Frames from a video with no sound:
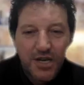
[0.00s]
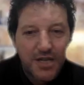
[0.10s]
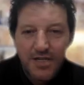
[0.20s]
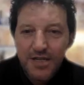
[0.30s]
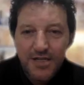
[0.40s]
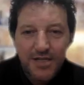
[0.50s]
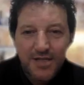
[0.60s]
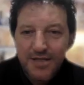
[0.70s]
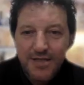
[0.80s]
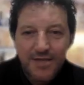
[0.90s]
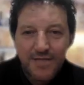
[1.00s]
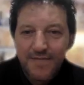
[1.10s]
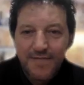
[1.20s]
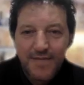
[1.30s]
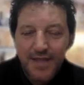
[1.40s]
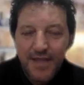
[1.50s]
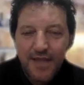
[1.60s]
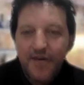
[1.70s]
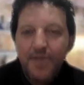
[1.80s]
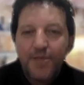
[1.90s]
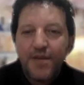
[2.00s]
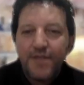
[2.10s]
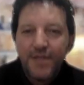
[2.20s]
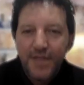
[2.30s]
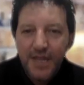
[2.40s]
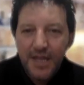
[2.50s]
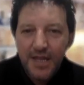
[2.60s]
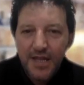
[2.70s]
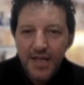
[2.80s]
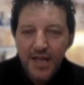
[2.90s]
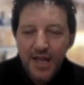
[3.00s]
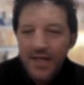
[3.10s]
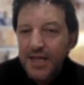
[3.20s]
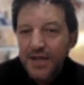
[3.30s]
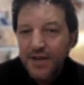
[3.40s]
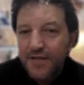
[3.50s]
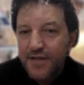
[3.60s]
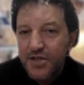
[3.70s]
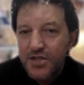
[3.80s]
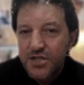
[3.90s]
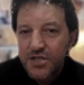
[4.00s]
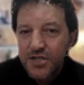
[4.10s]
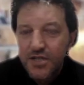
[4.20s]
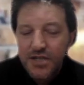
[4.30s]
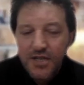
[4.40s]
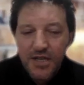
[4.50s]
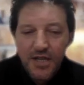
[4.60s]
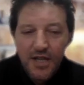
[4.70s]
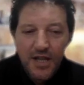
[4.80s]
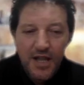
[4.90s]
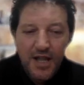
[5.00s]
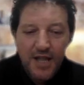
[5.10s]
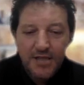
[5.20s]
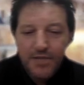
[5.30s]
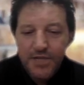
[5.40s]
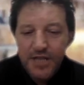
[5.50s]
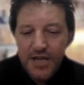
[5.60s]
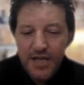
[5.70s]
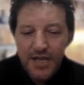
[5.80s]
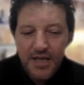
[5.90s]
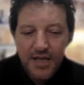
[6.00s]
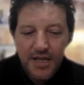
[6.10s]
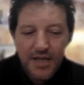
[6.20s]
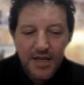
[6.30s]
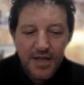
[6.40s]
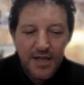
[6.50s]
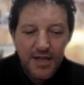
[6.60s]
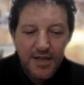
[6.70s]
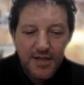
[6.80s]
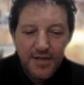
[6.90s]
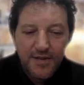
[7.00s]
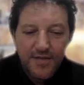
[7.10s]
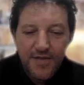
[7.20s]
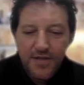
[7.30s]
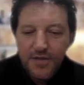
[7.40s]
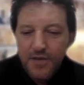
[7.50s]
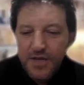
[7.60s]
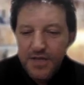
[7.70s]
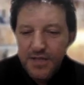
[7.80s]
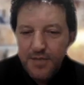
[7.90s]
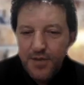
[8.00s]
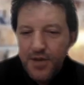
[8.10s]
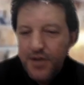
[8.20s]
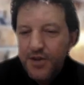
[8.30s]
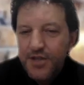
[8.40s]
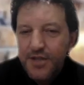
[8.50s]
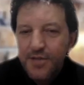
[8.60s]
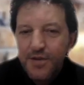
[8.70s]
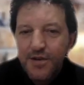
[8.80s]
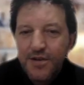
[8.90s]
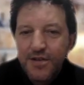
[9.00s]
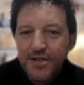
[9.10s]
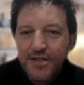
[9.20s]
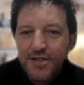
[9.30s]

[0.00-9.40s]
I just give up everything and take revenge? And especially, revenge was the priority because,